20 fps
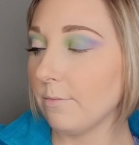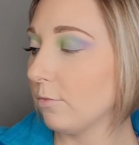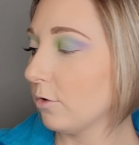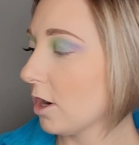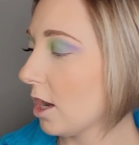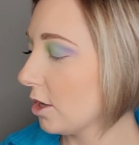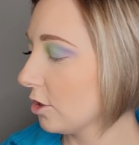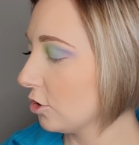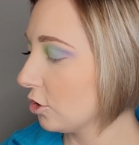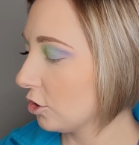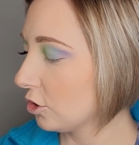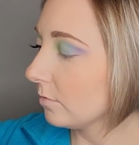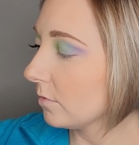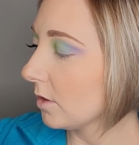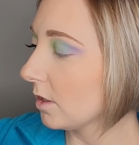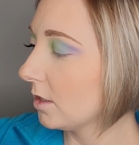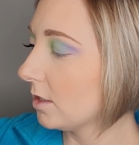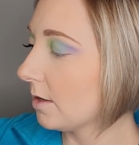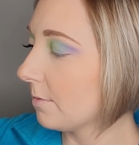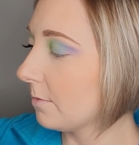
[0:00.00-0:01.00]
brush.
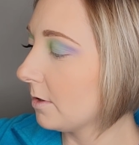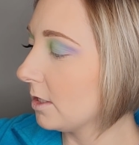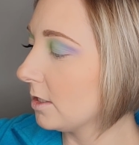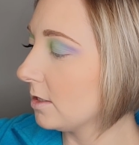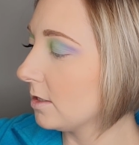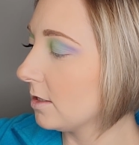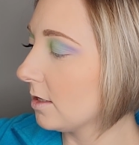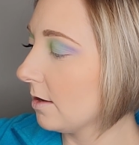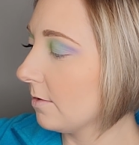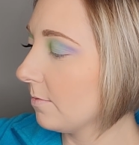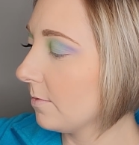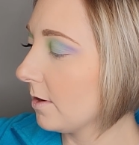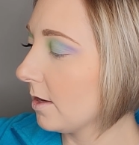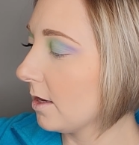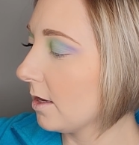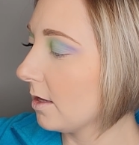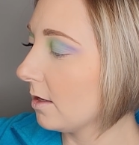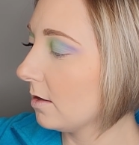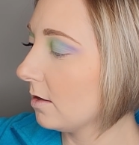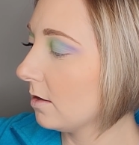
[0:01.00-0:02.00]
And I'm gonna dip
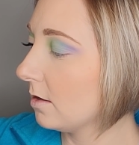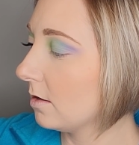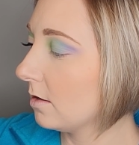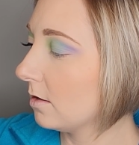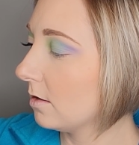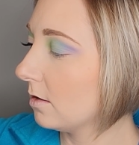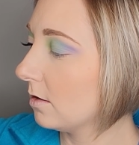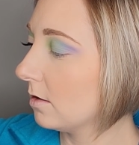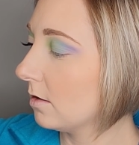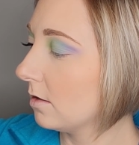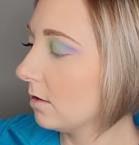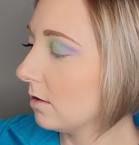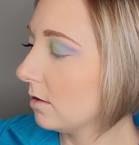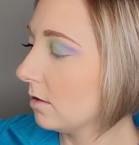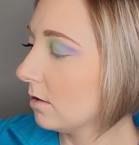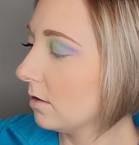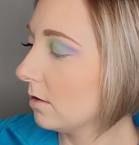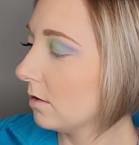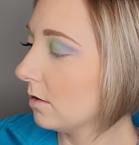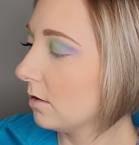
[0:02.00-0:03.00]
in
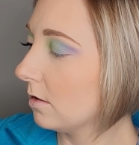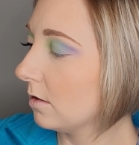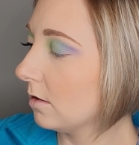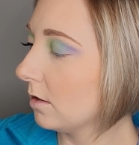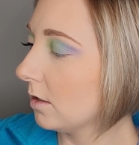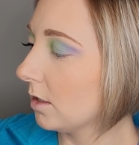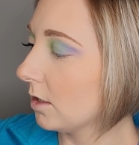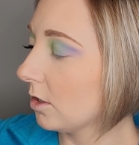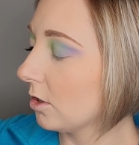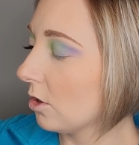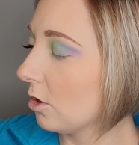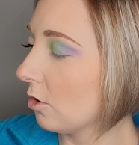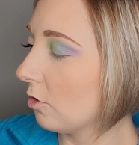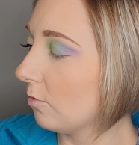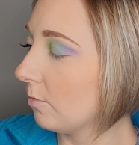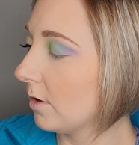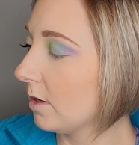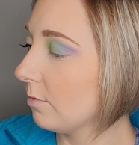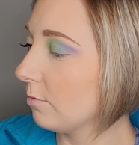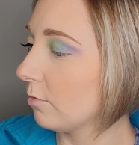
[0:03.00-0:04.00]
and coat
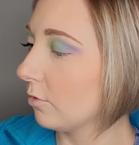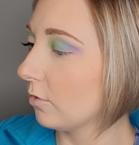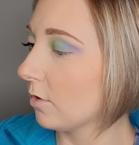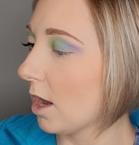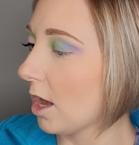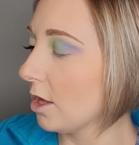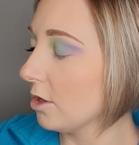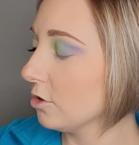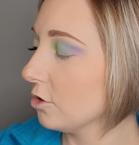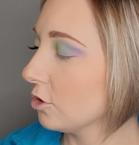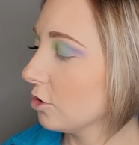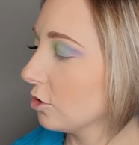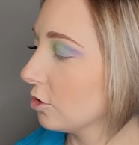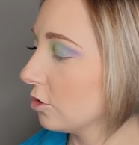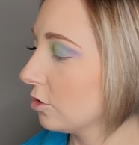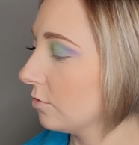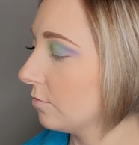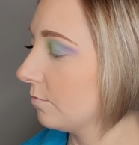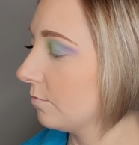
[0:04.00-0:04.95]
my brush.